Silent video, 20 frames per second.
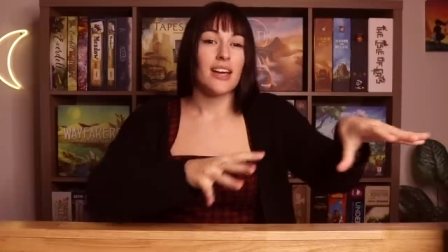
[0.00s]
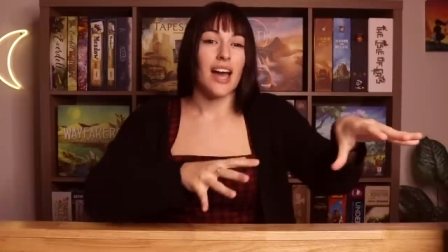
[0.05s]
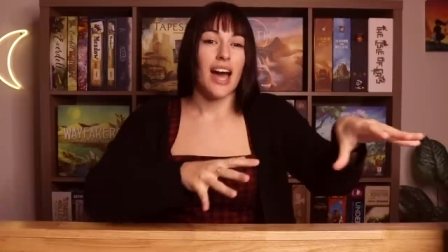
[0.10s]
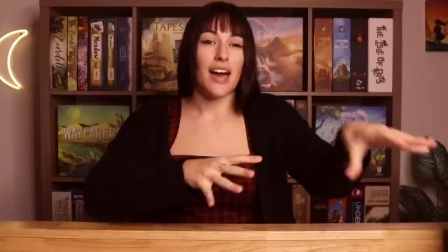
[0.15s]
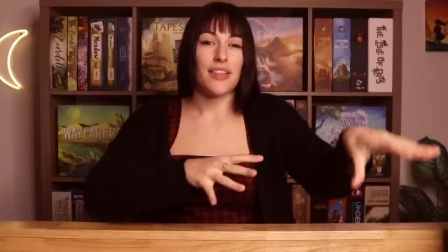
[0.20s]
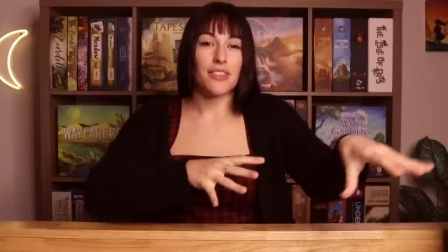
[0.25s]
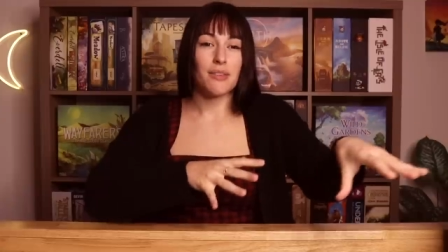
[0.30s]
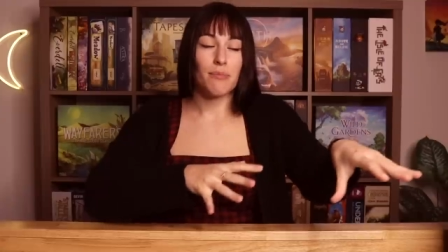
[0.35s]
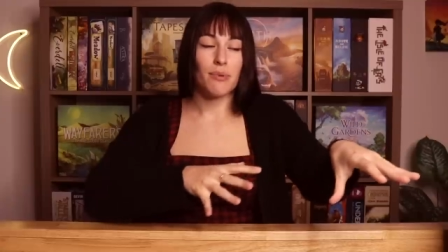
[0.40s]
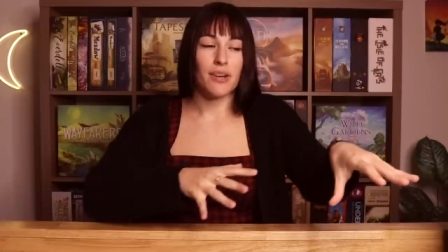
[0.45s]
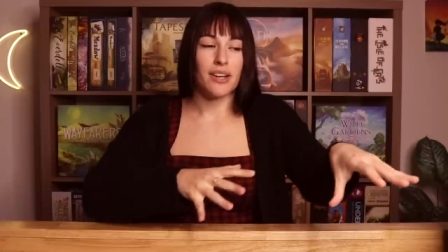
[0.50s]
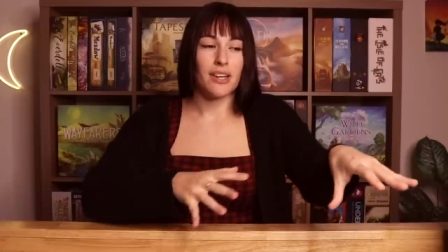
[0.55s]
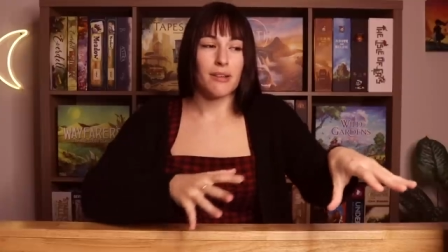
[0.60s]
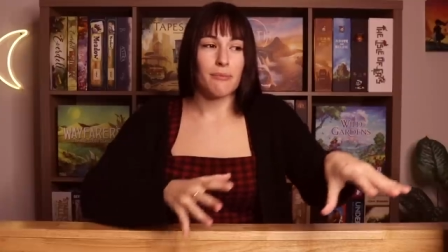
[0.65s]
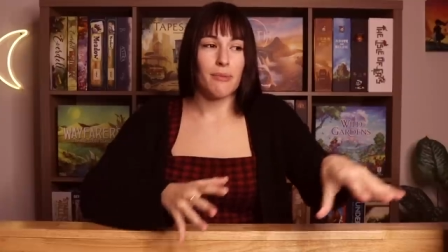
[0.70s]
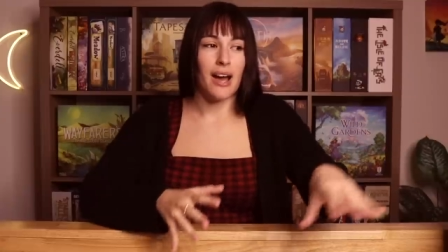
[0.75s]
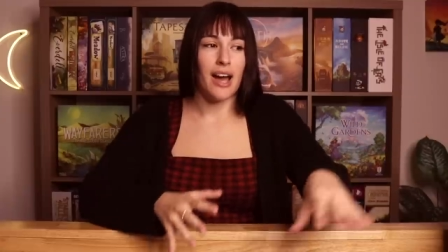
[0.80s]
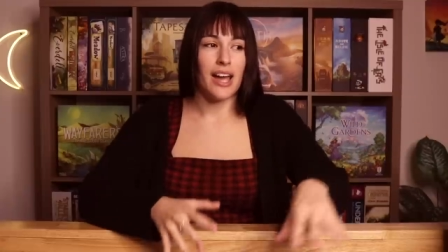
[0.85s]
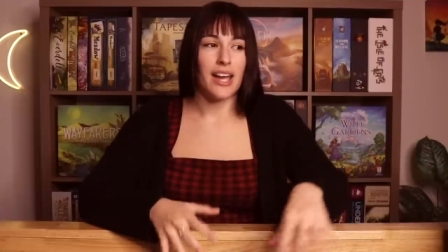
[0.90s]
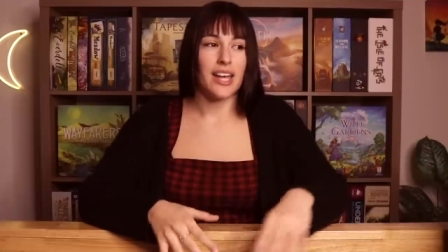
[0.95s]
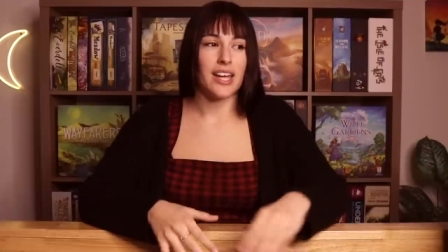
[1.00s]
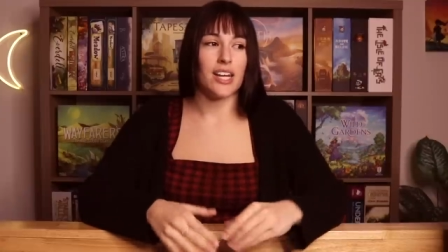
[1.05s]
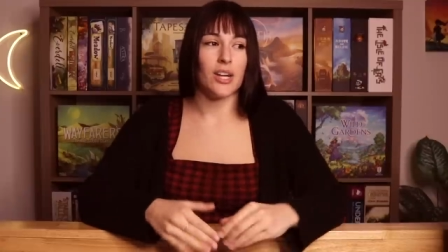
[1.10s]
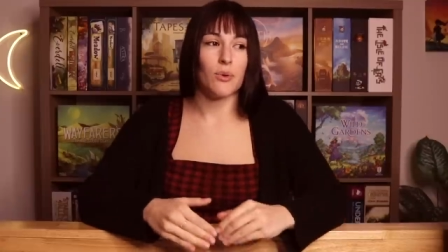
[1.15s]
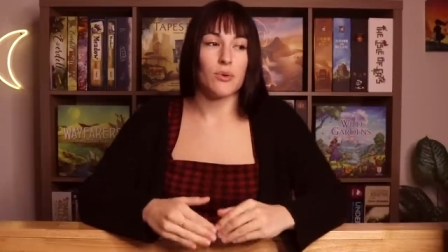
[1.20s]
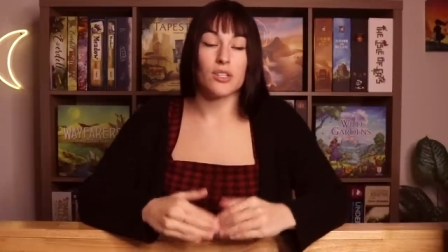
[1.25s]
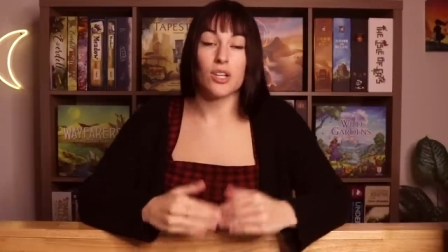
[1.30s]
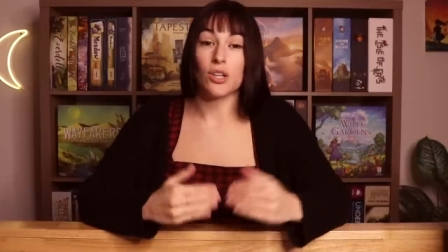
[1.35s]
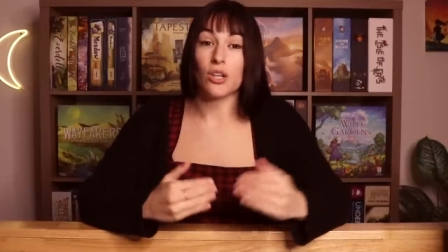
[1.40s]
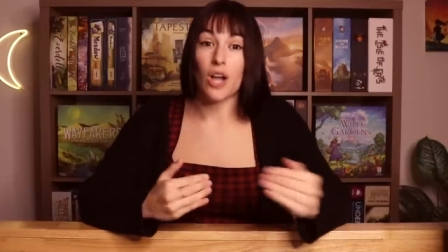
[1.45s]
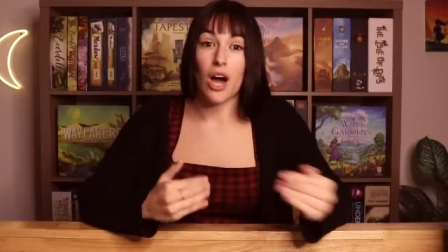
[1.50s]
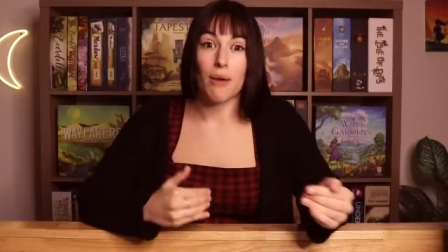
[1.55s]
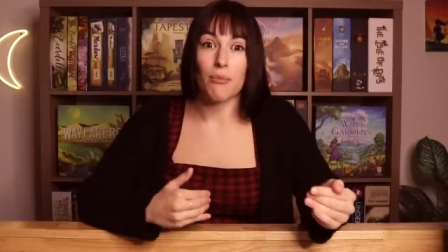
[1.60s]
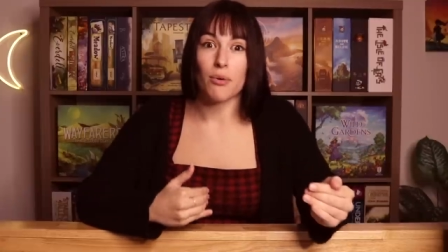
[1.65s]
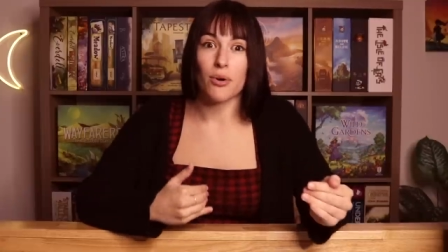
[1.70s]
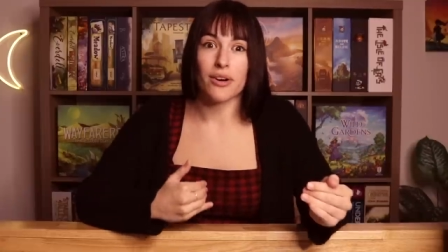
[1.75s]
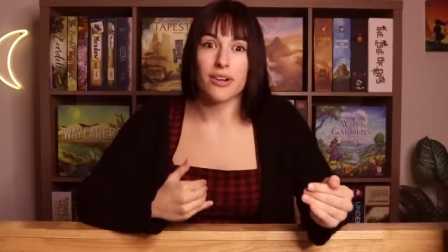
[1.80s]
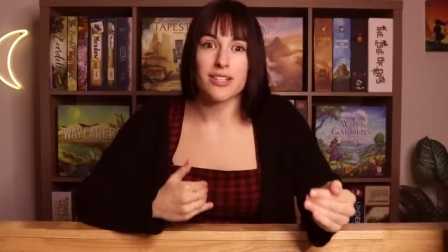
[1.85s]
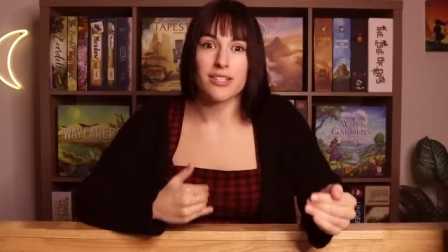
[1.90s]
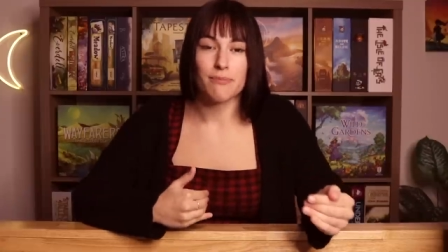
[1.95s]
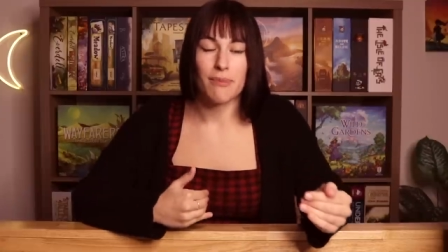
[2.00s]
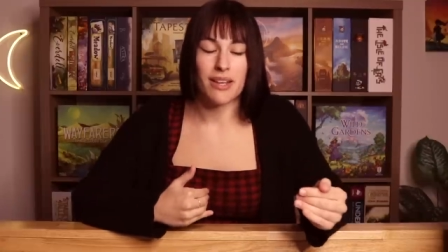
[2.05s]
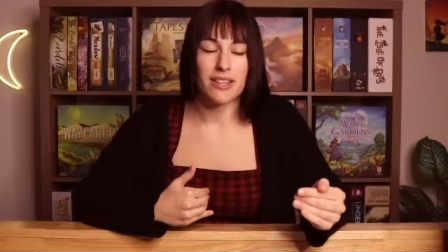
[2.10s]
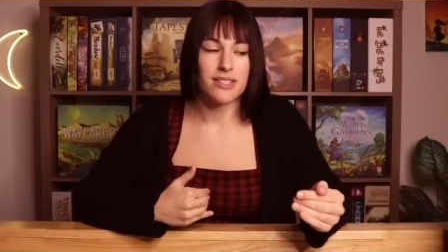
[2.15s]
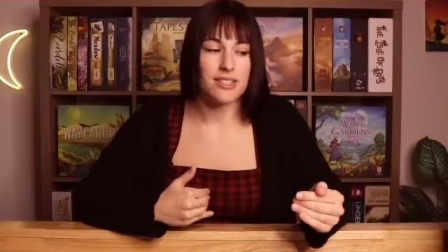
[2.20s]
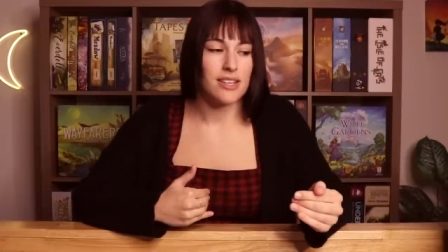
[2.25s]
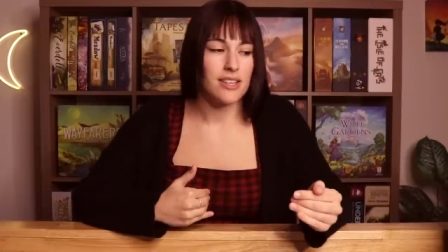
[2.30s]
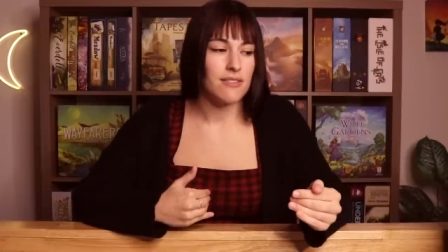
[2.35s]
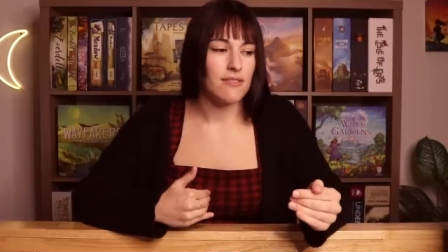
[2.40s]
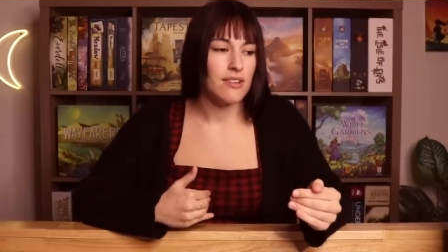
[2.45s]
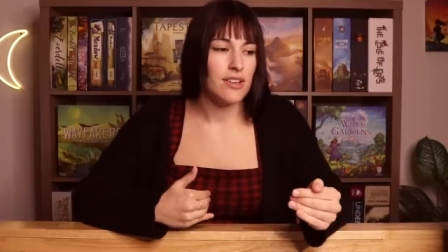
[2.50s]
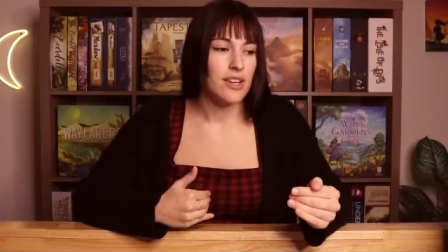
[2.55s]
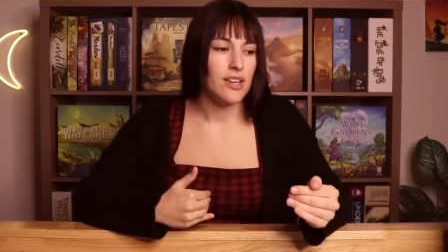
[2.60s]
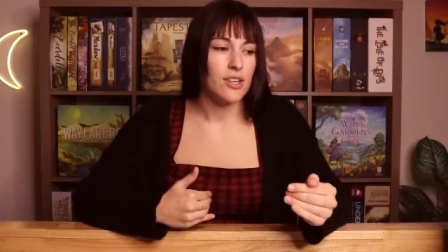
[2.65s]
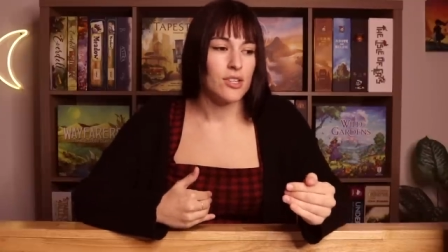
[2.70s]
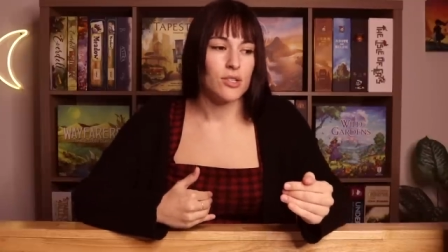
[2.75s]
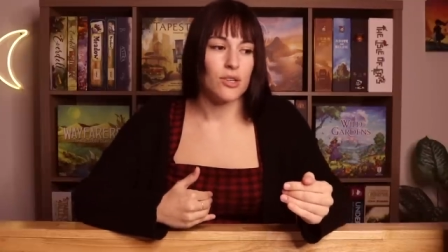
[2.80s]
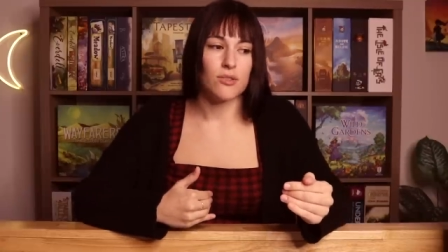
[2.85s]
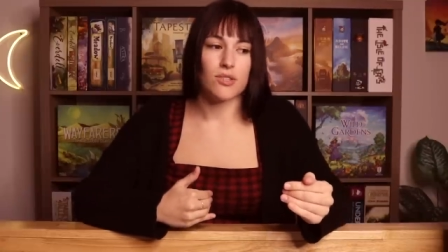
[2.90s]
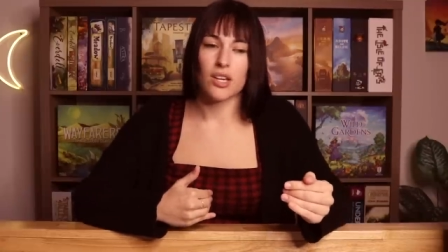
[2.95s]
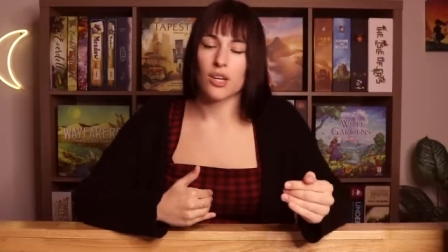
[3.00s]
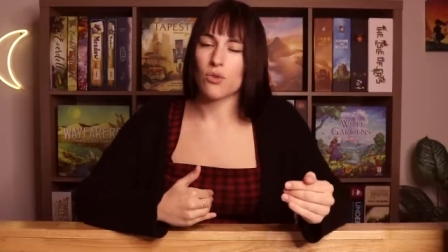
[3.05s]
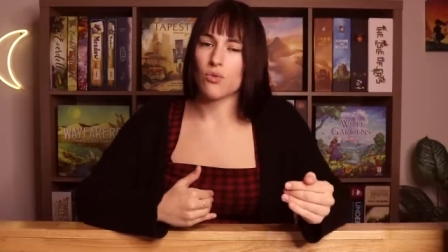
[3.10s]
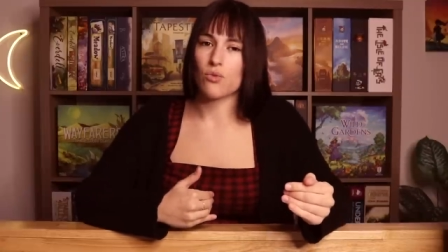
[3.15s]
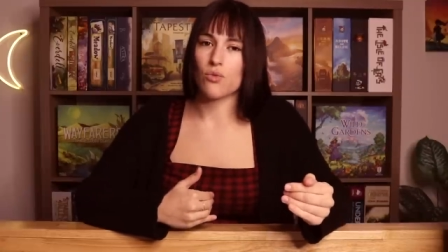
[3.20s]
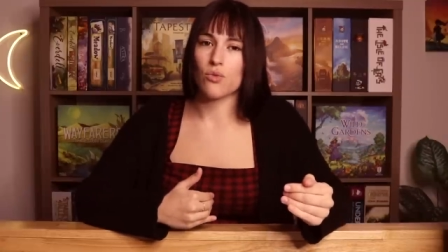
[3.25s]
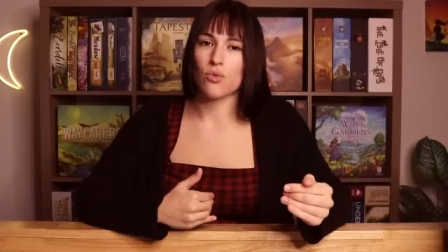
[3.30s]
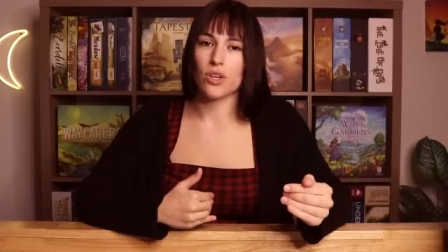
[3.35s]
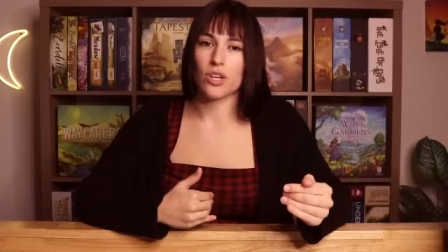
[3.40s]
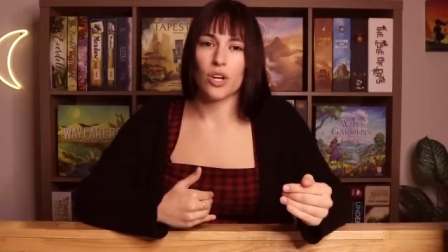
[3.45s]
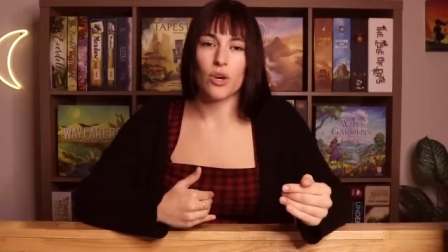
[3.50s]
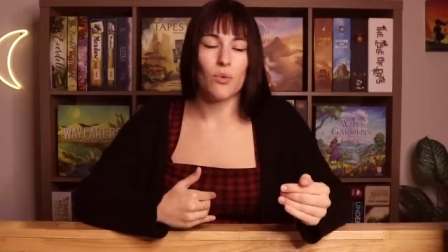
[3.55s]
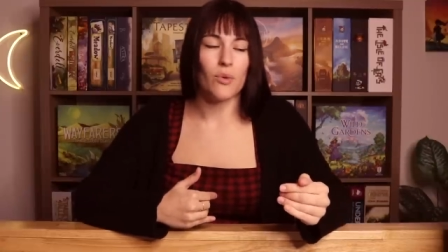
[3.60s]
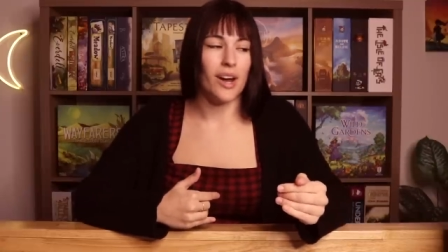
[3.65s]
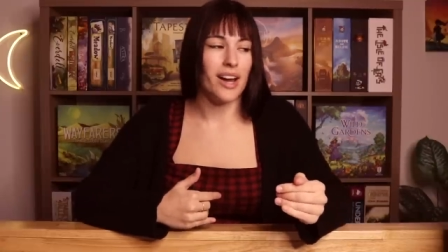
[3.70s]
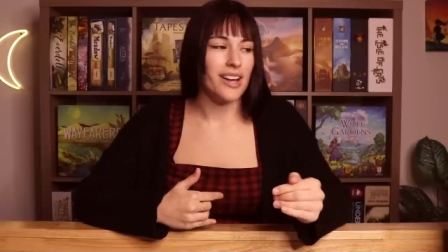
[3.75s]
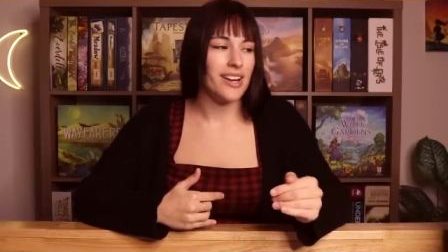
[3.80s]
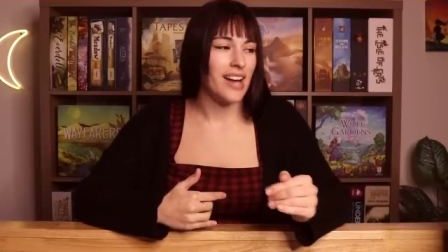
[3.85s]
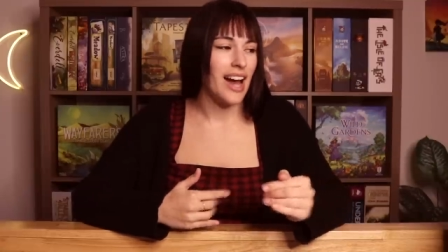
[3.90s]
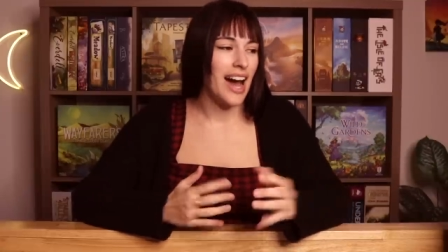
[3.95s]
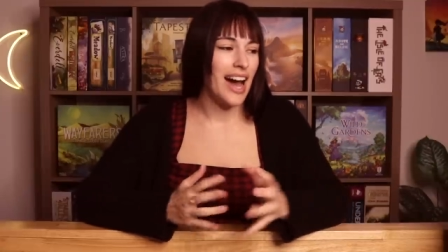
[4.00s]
at the bring and buy and it was a lot more expensive. So I was like, ooh, you know what?